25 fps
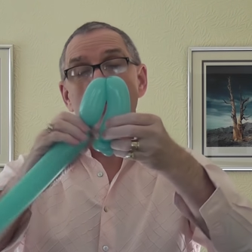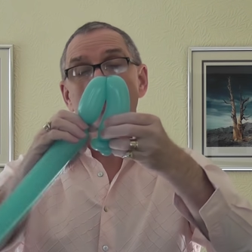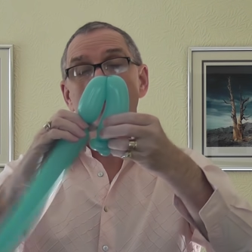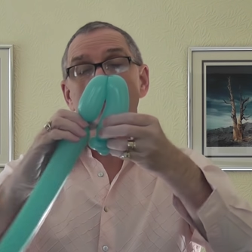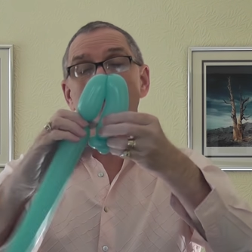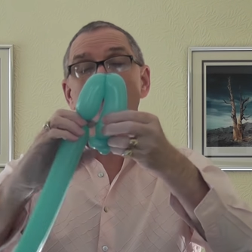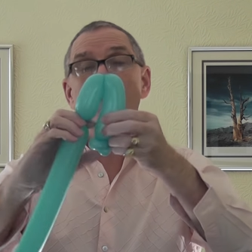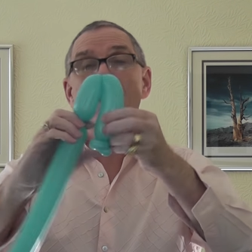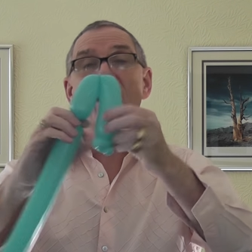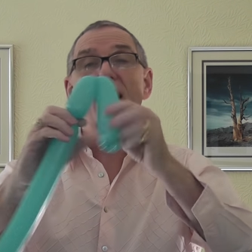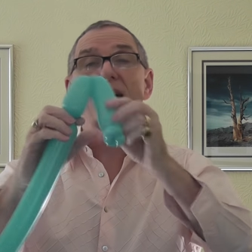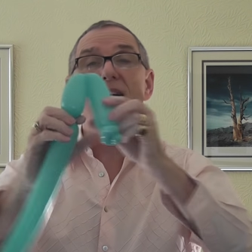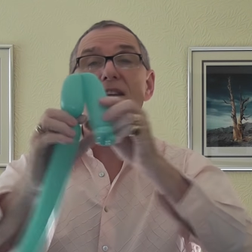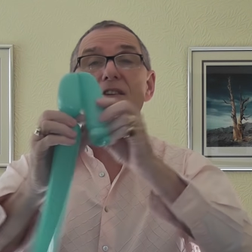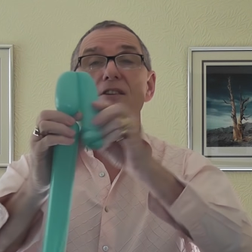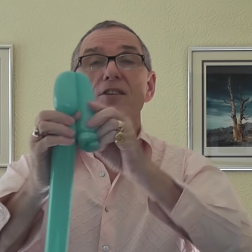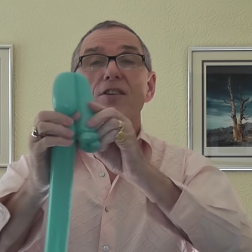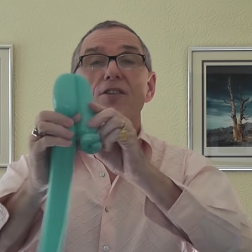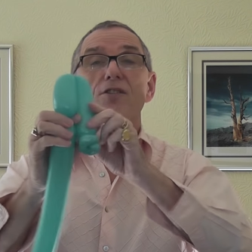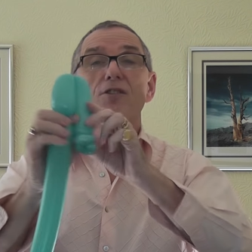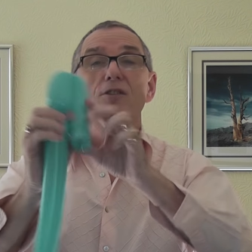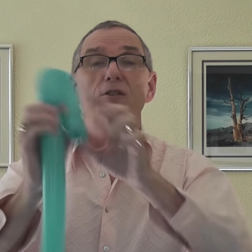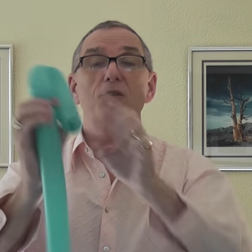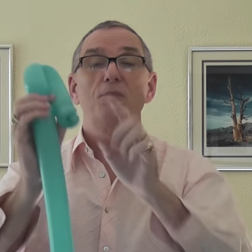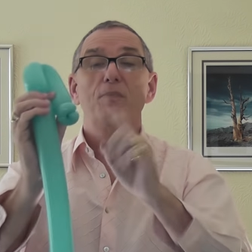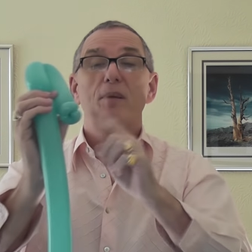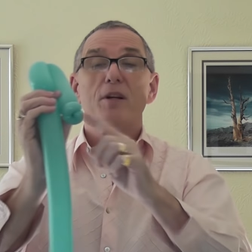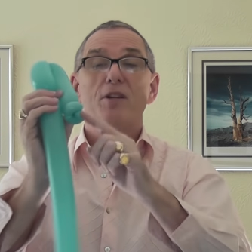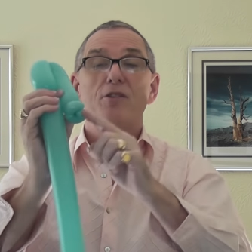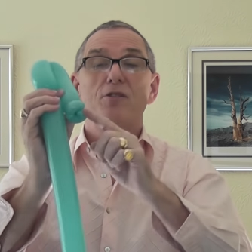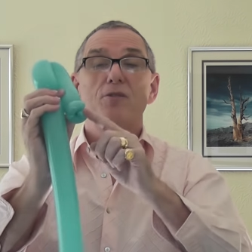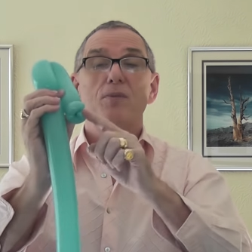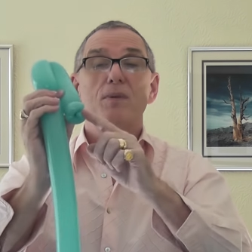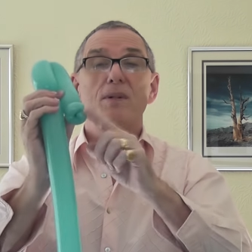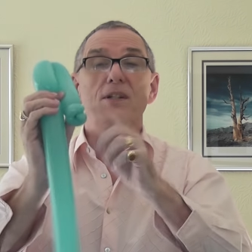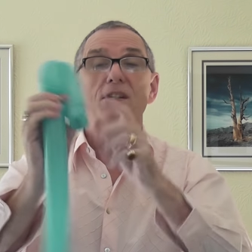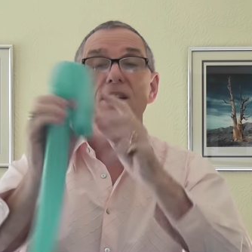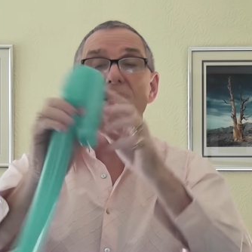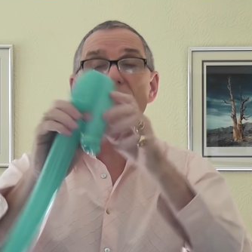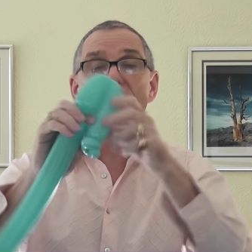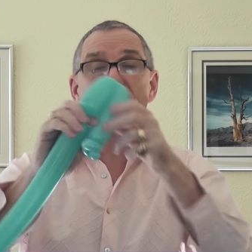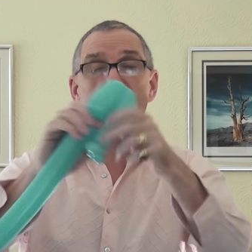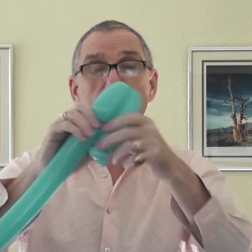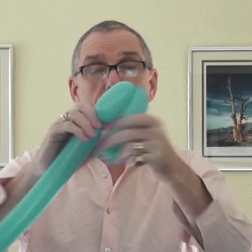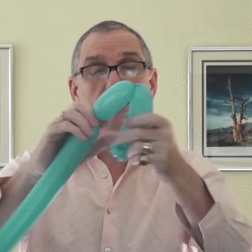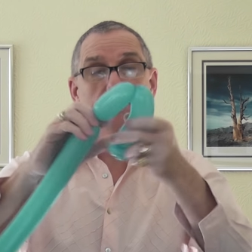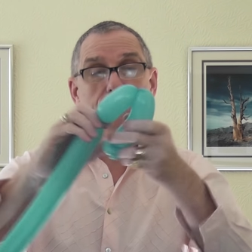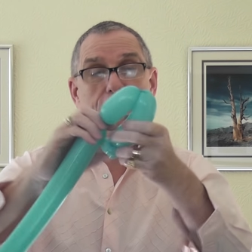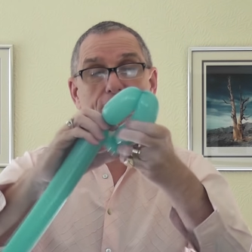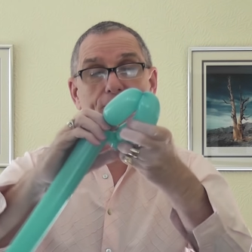Put that into the two pinch twists here,
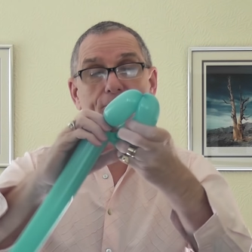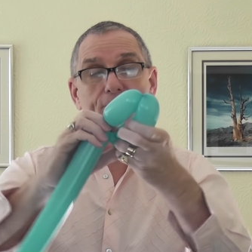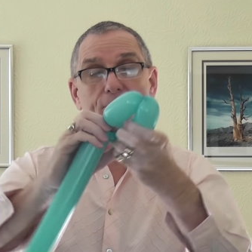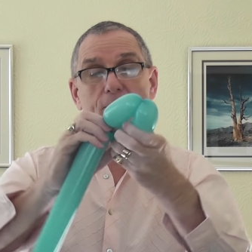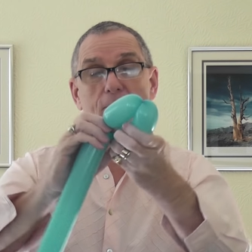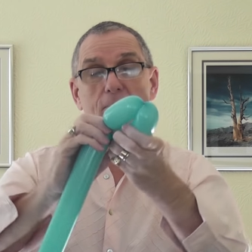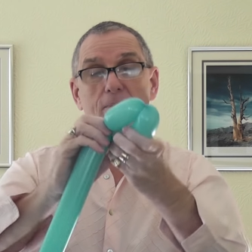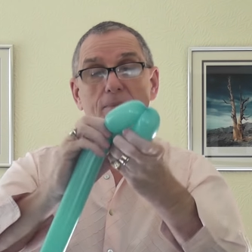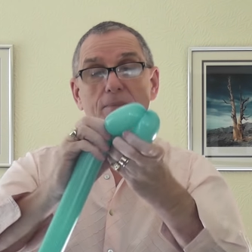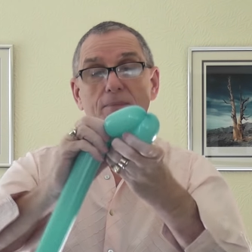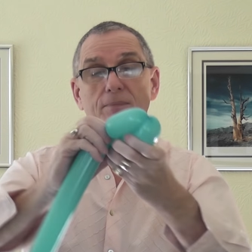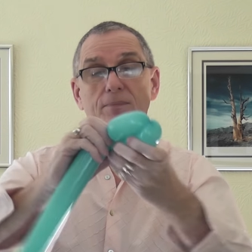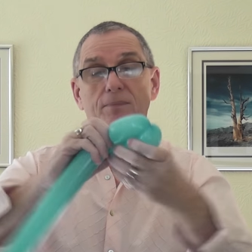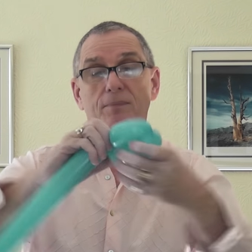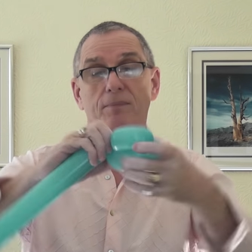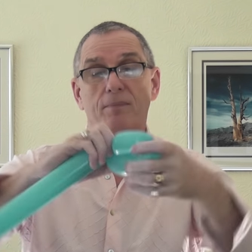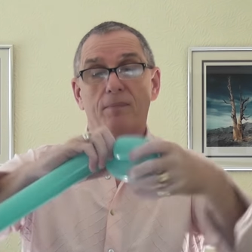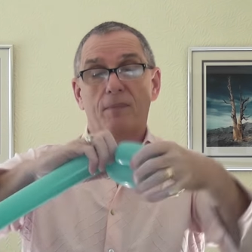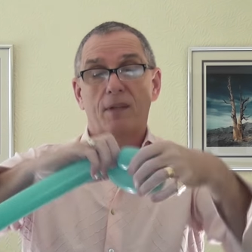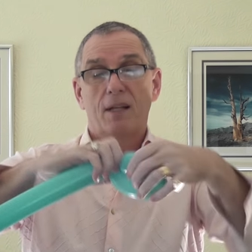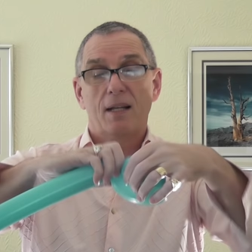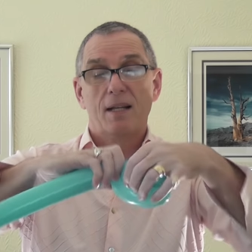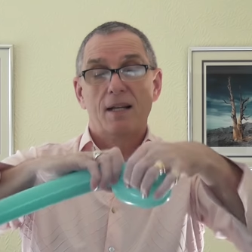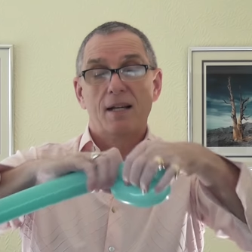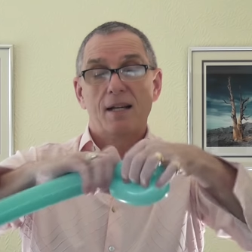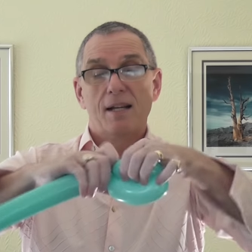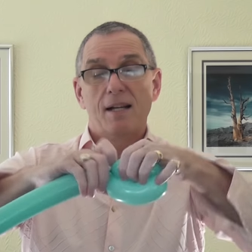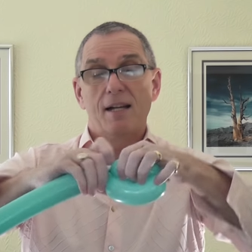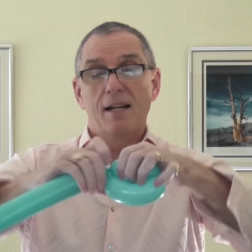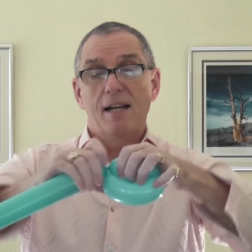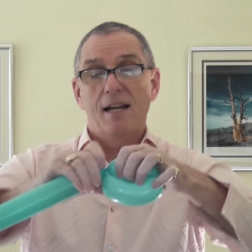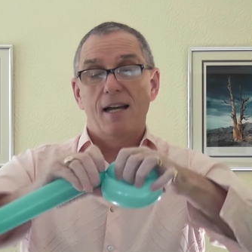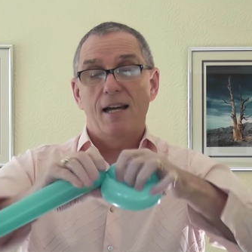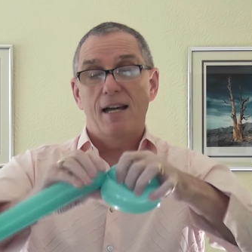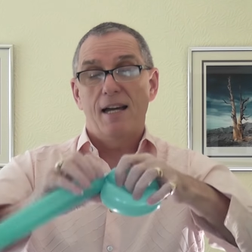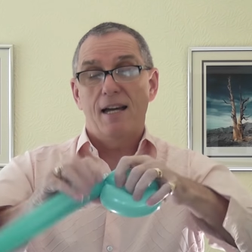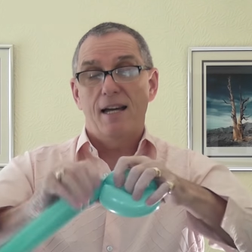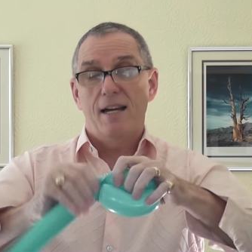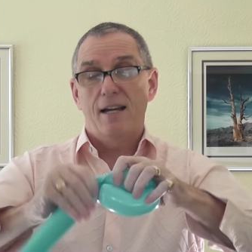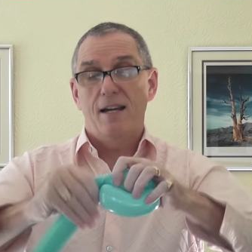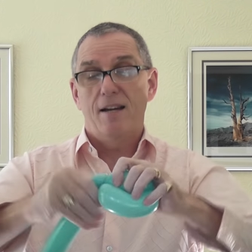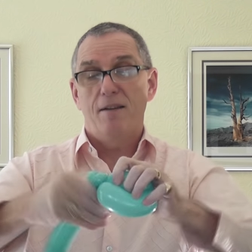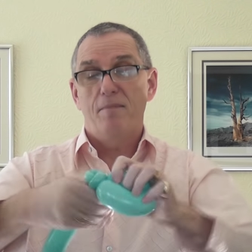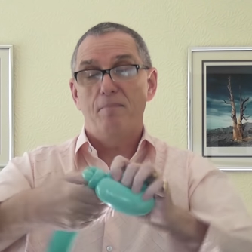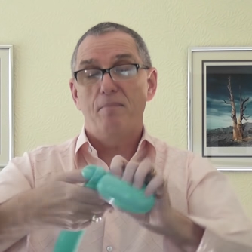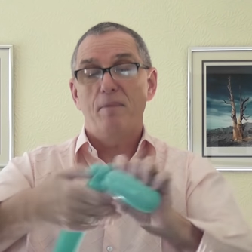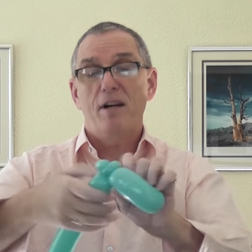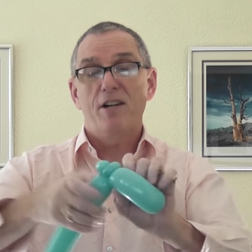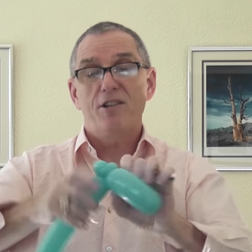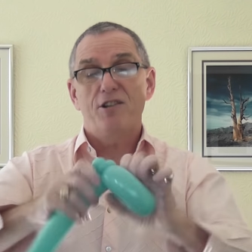and
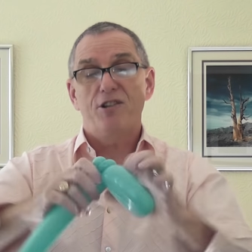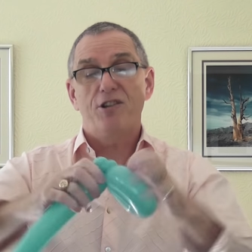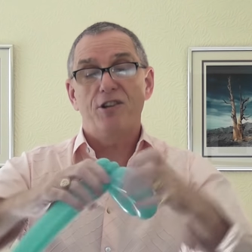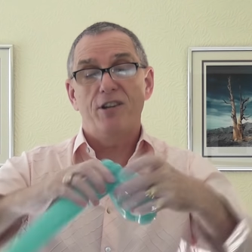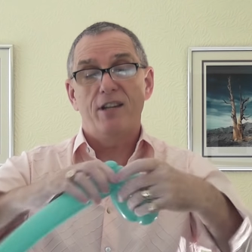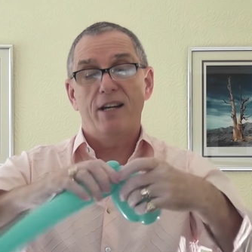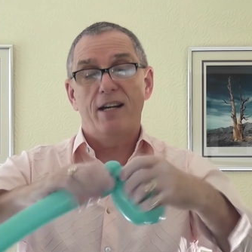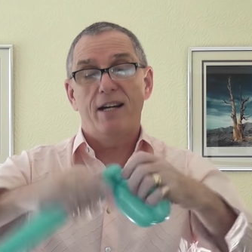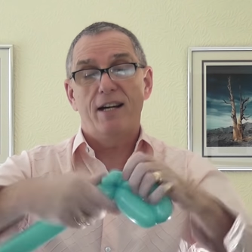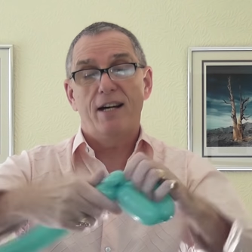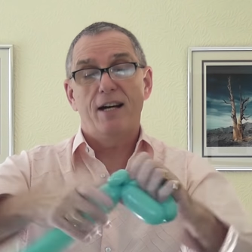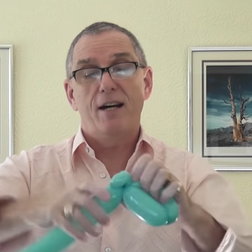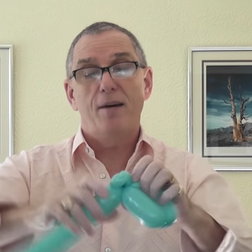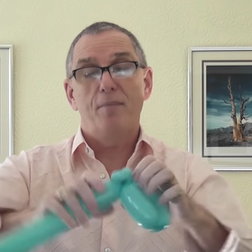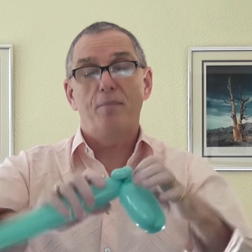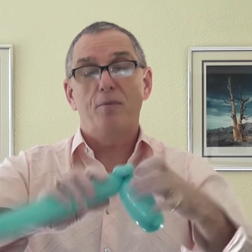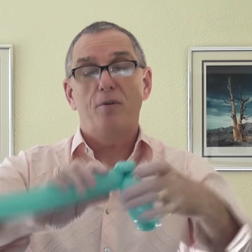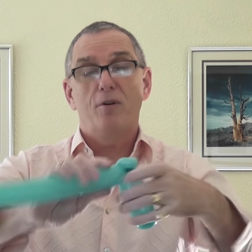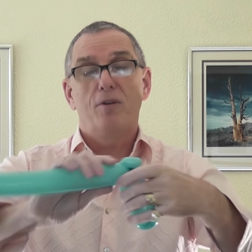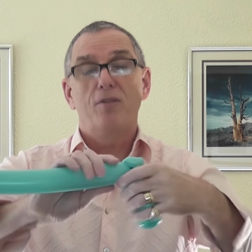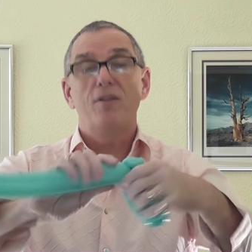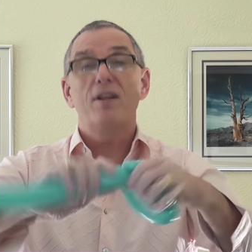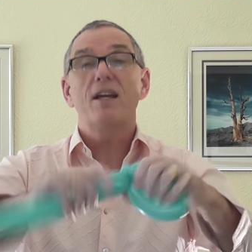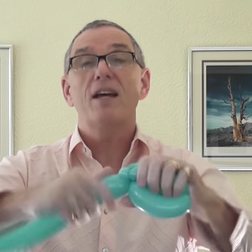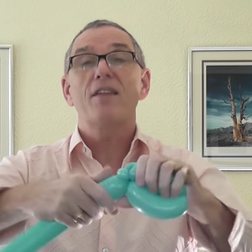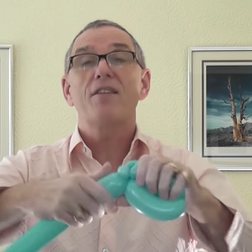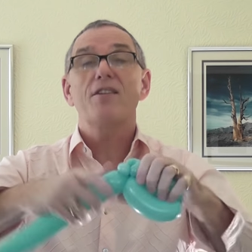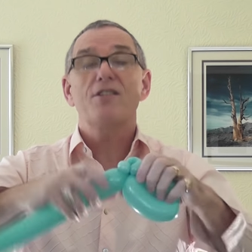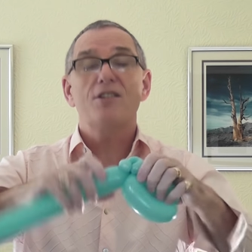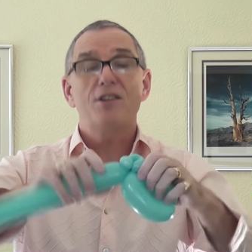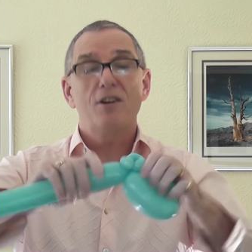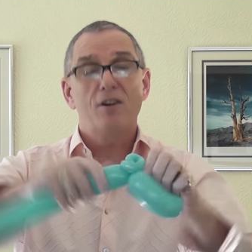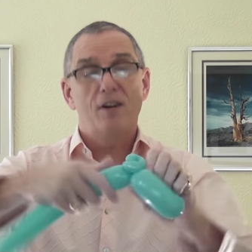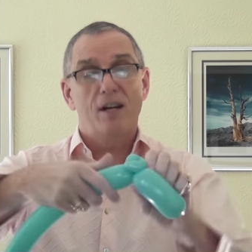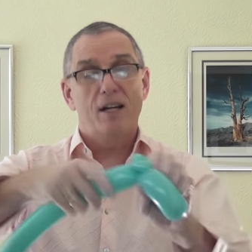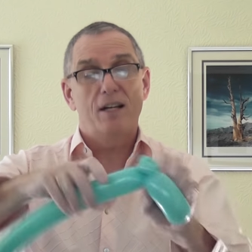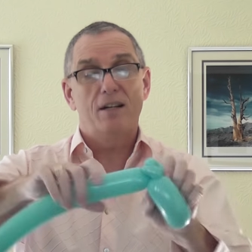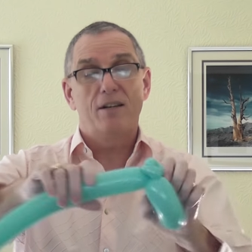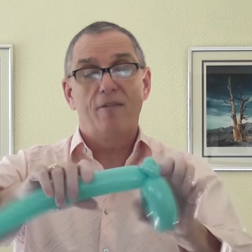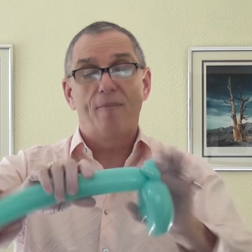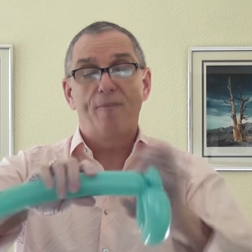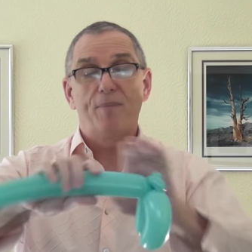match that up on the other side.